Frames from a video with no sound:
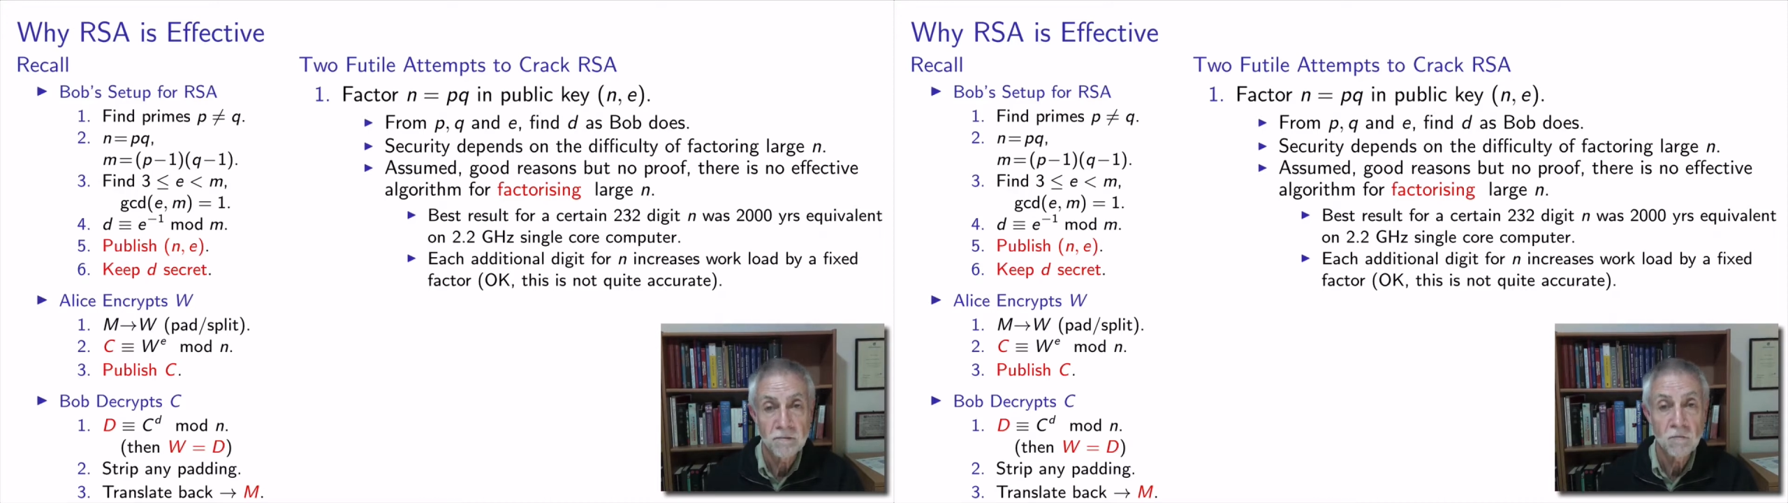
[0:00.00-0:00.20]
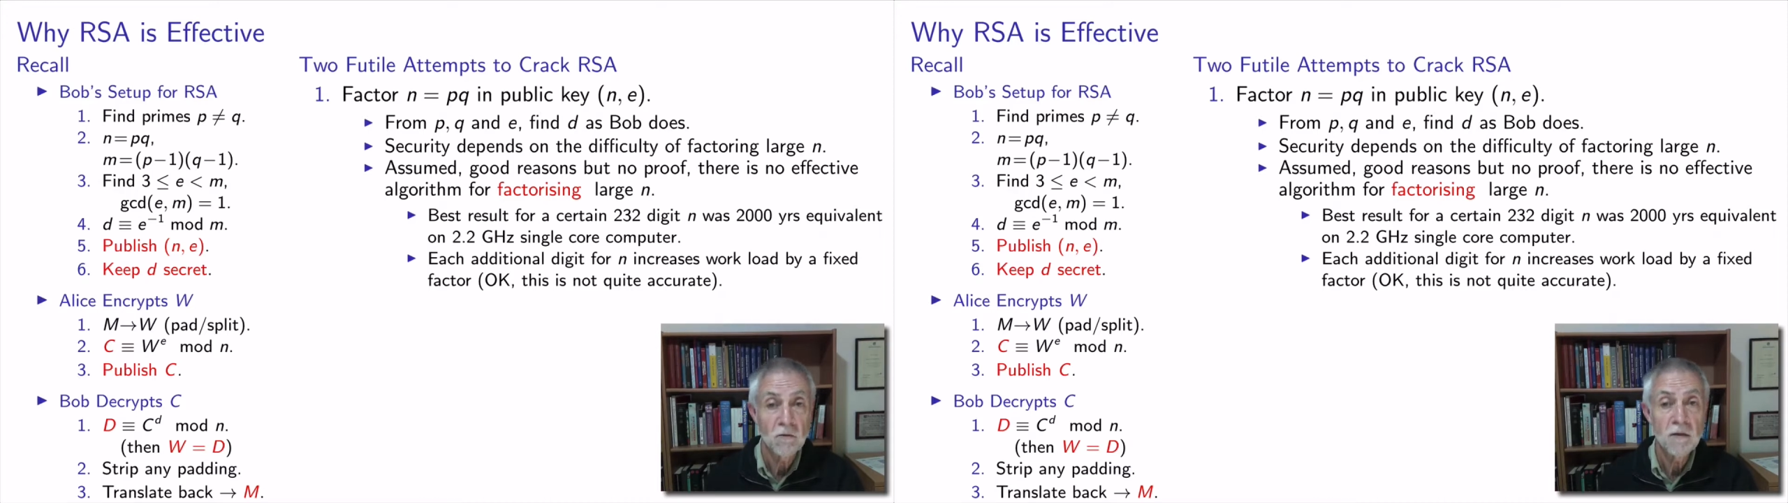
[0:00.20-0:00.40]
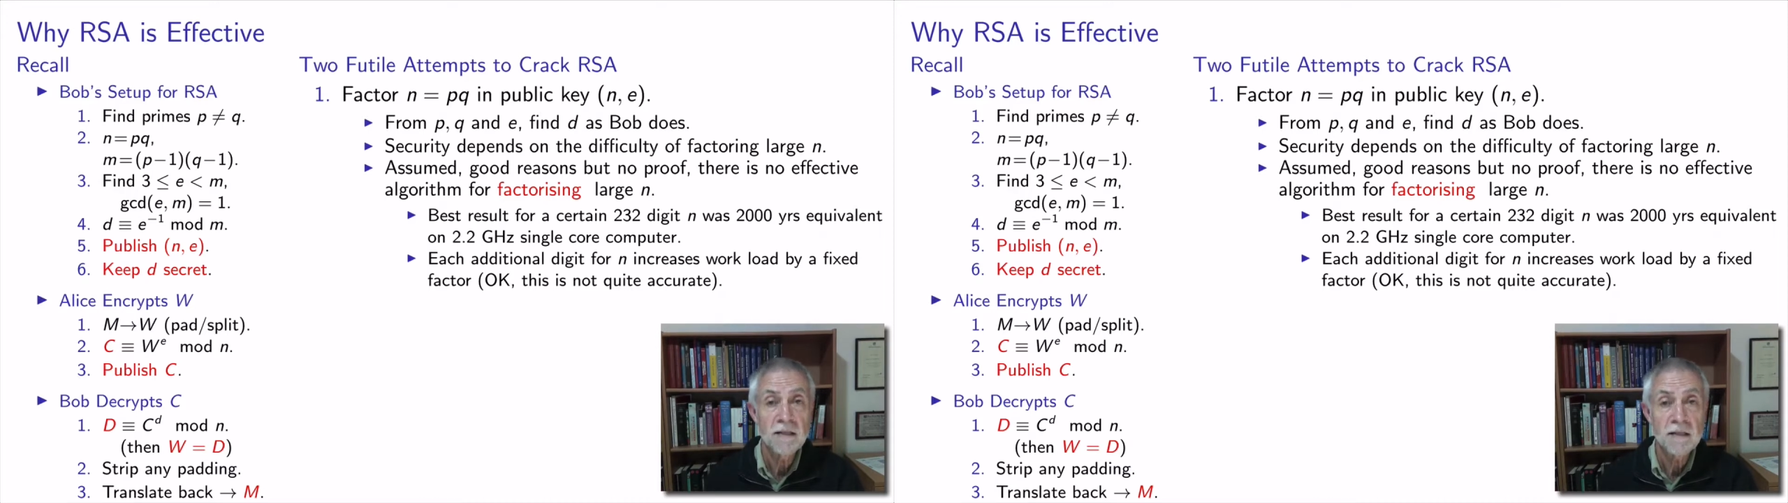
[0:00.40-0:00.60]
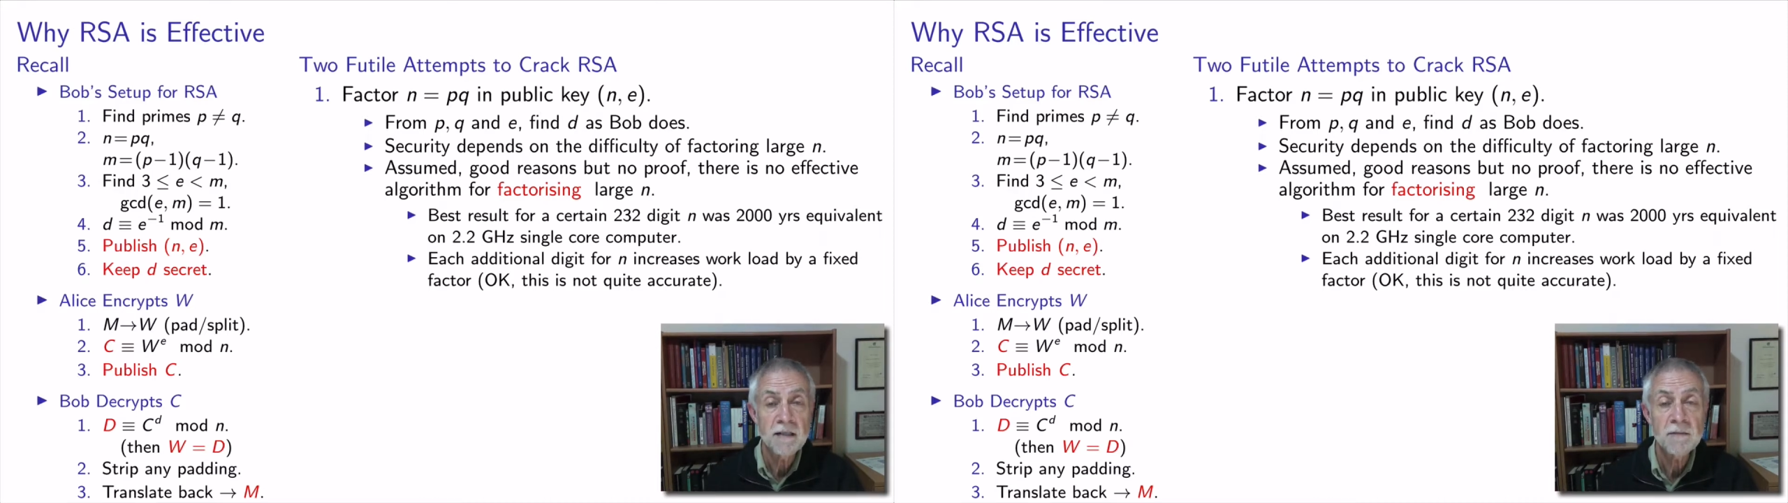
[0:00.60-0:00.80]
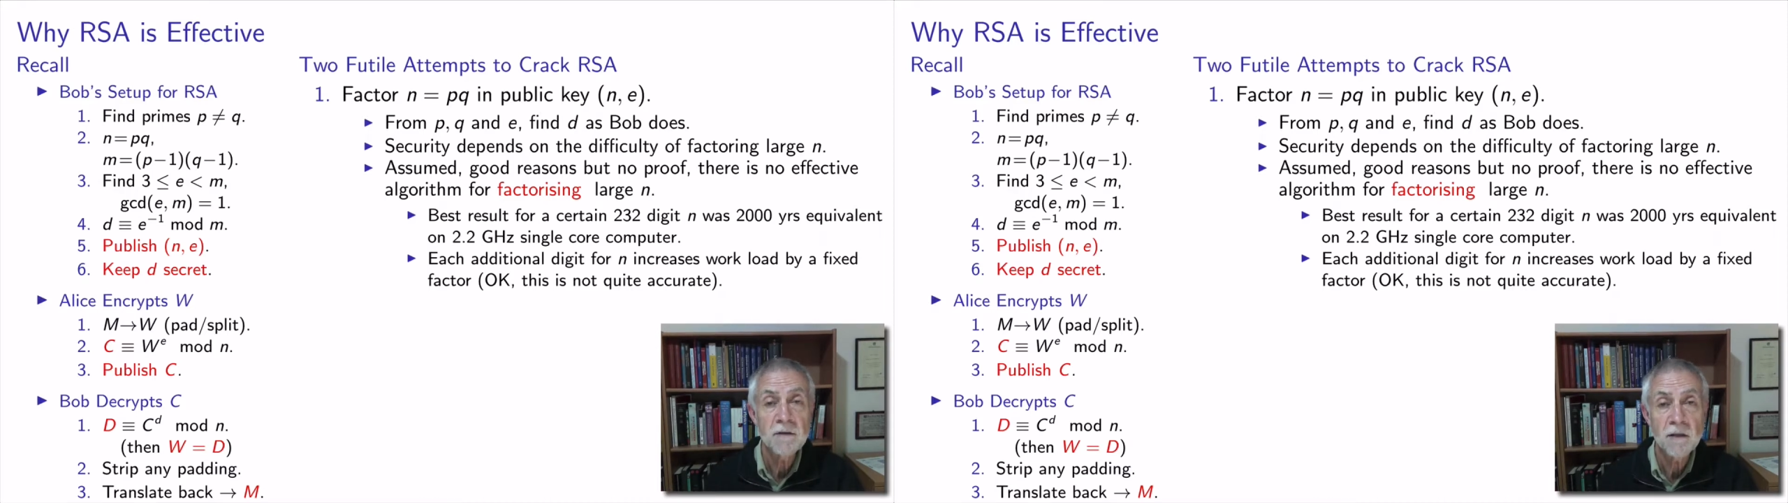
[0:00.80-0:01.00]
good
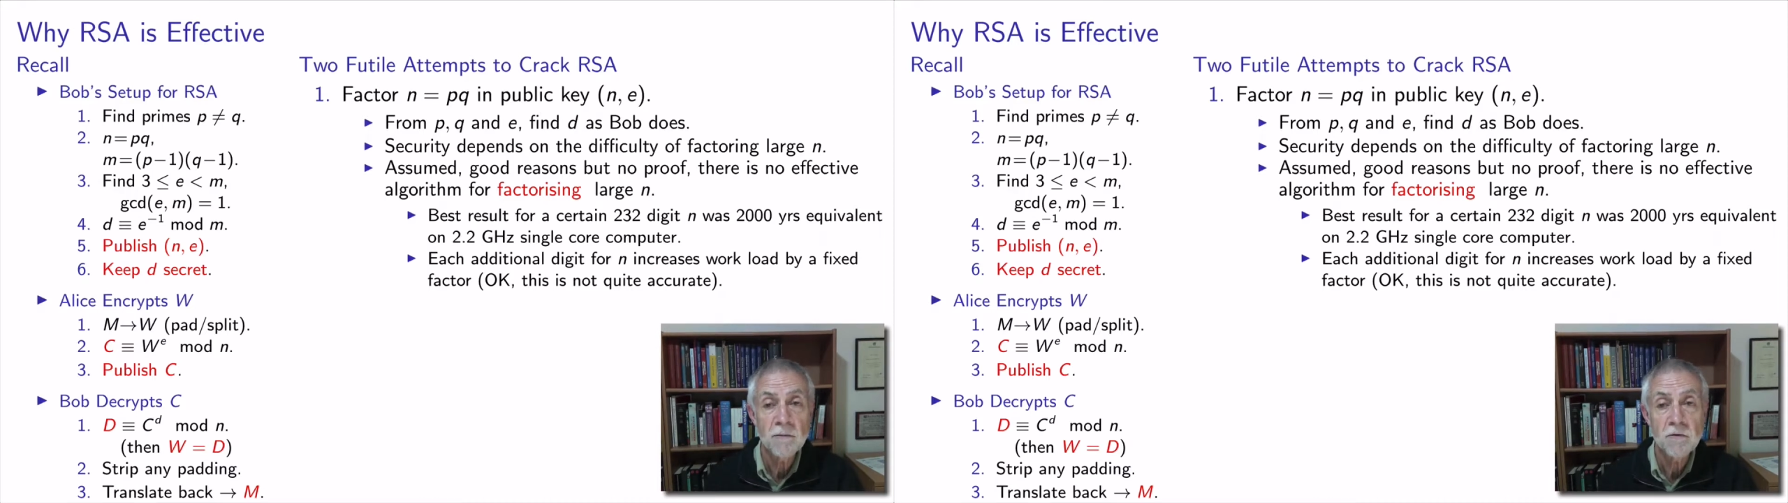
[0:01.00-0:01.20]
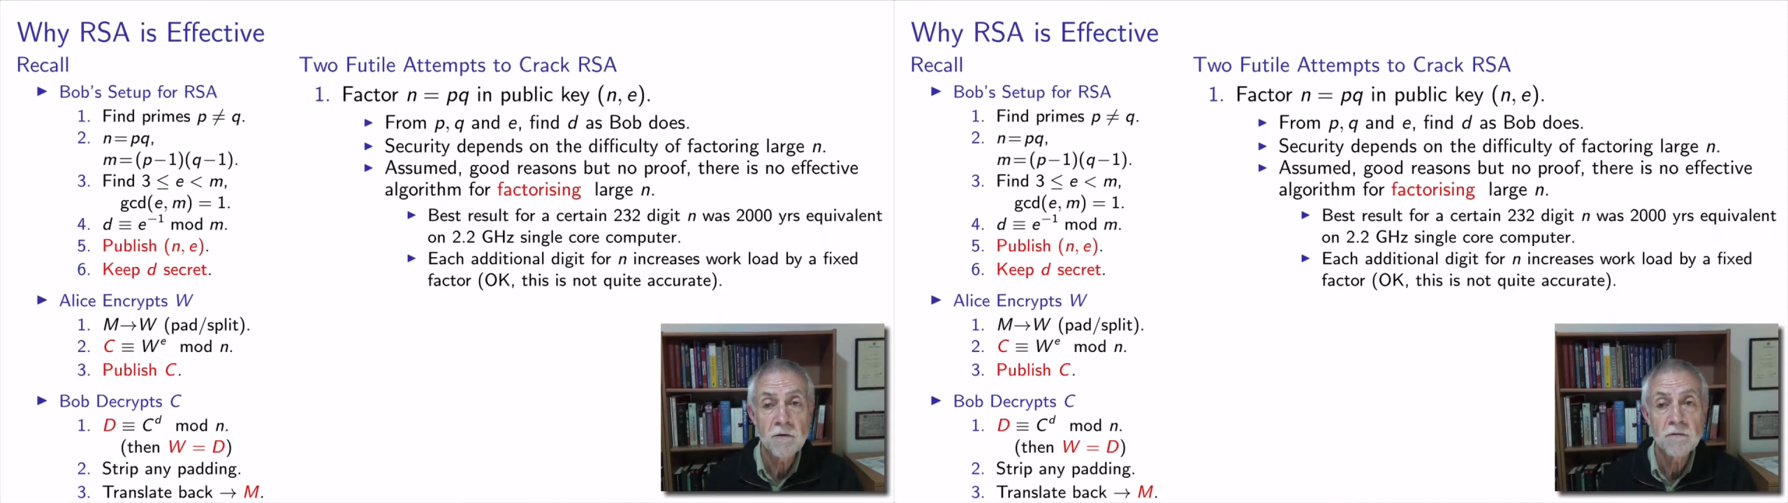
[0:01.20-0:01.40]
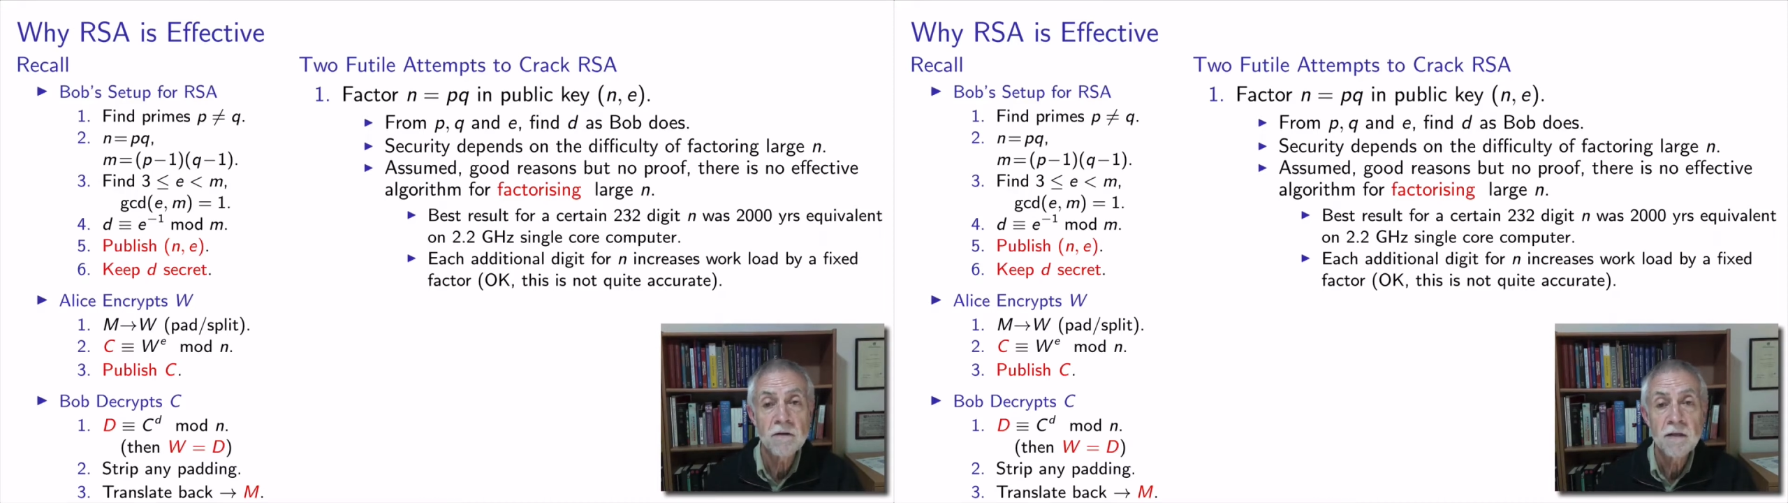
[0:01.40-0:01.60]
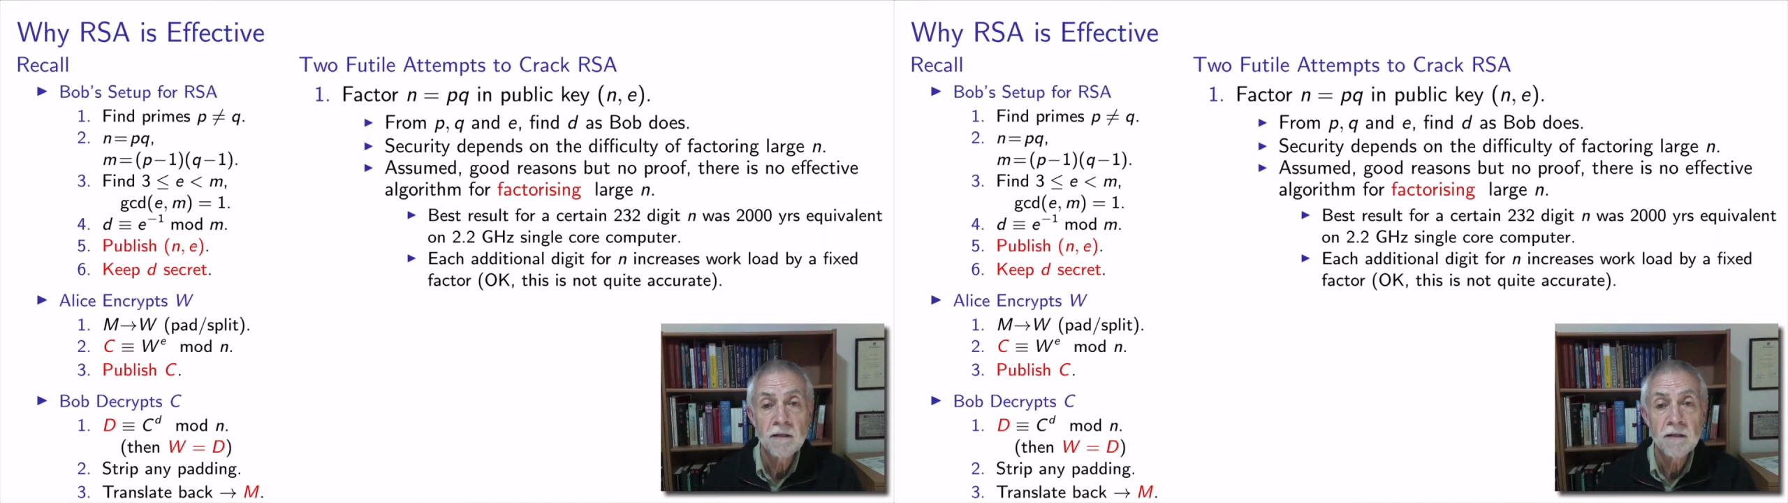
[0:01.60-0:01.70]
reasons, but not a proof,